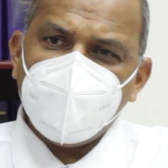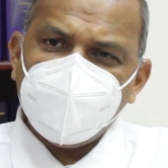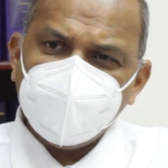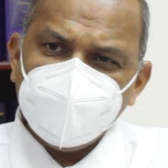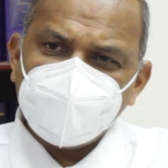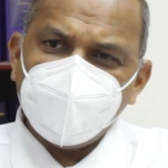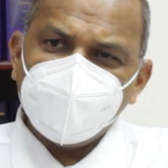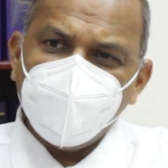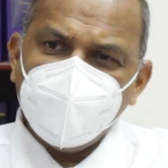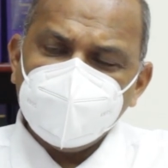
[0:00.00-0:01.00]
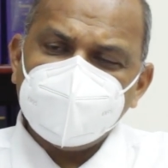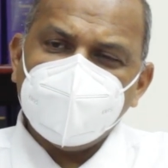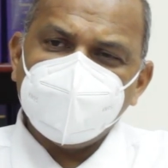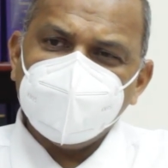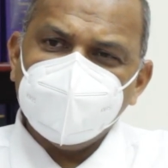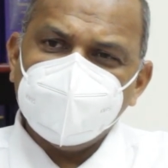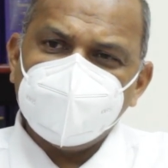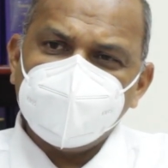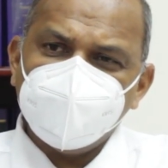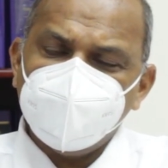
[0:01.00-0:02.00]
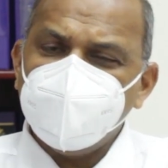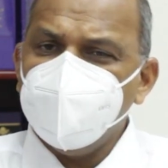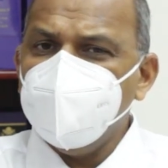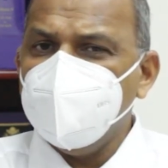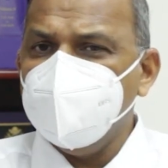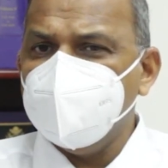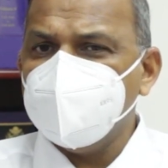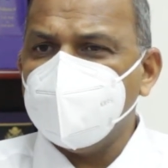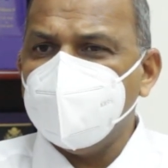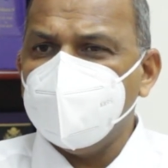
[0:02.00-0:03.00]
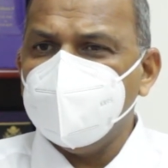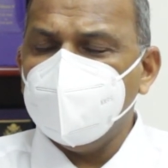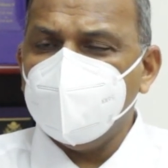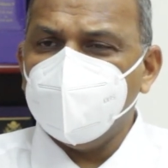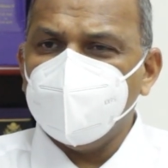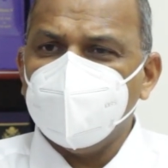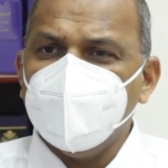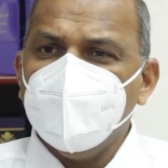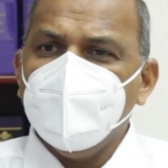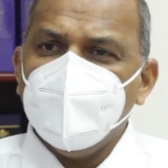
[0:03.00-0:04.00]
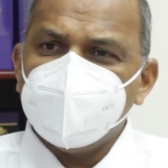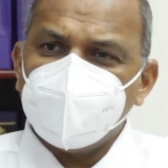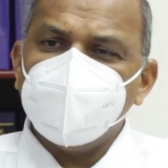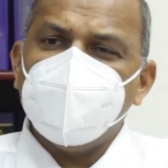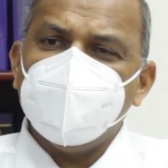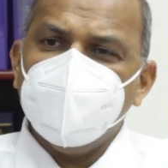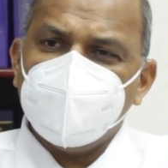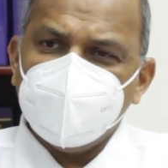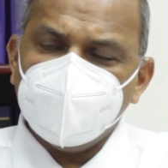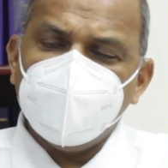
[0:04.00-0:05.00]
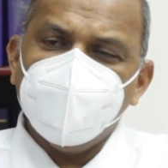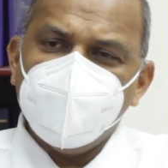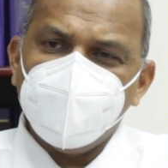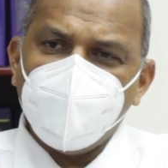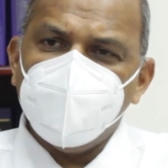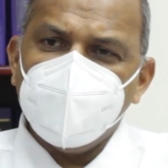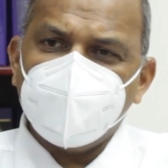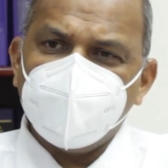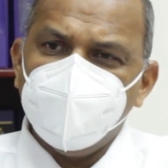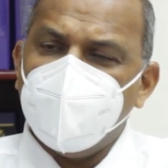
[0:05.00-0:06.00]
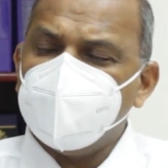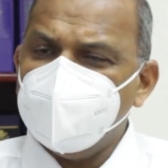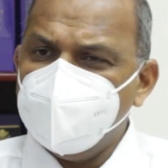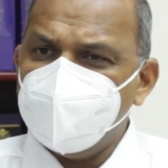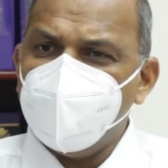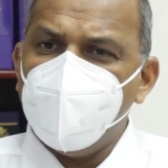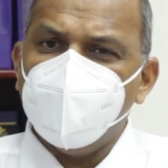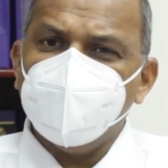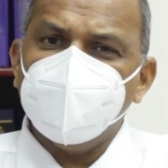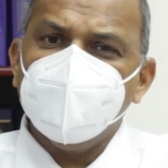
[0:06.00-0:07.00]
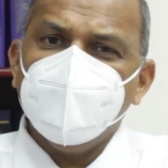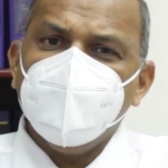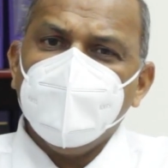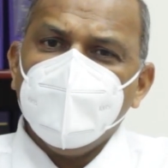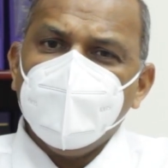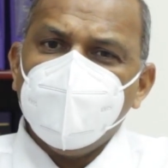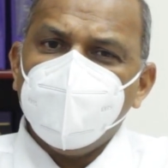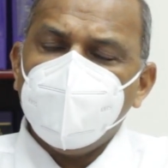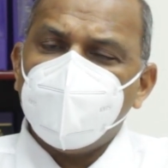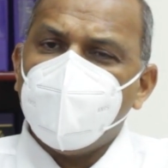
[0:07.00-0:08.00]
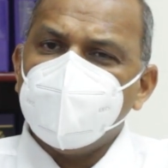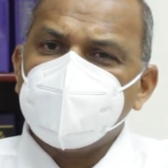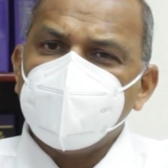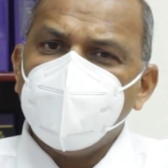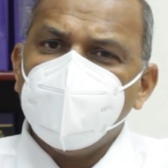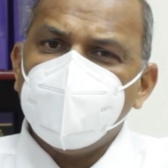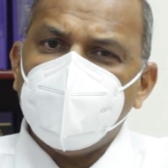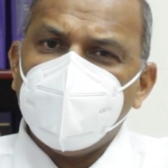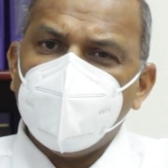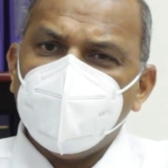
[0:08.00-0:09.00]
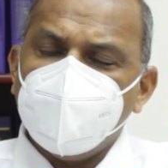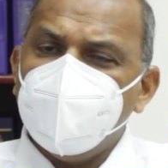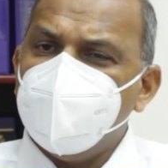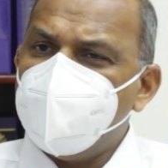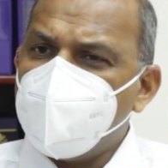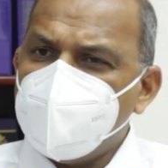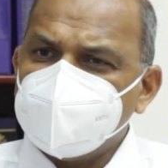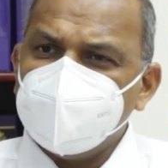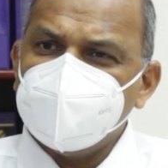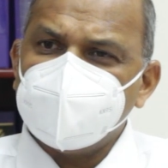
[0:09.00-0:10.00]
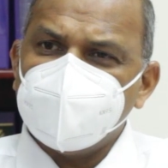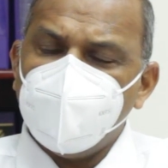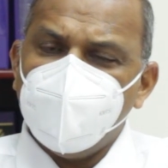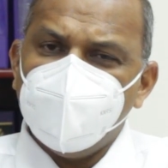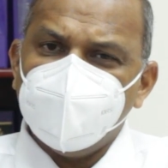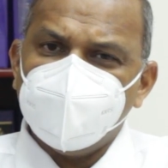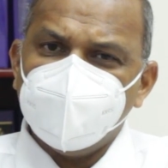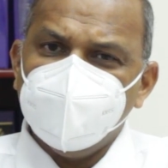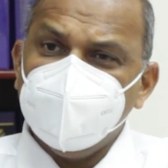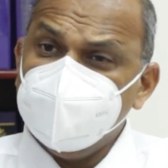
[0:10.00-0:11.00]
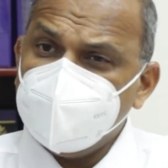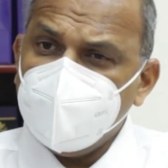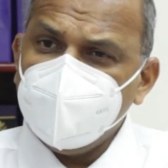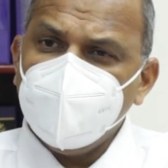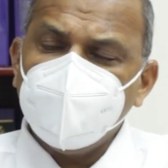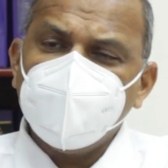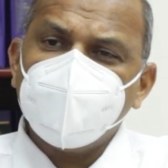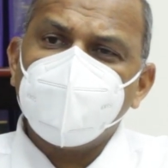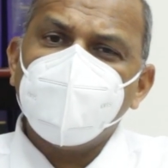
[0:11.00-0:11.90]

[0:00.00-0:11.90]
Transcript: have these ongoing sessions with the media, and so that they can keep the public better informed. We are also in the process of designing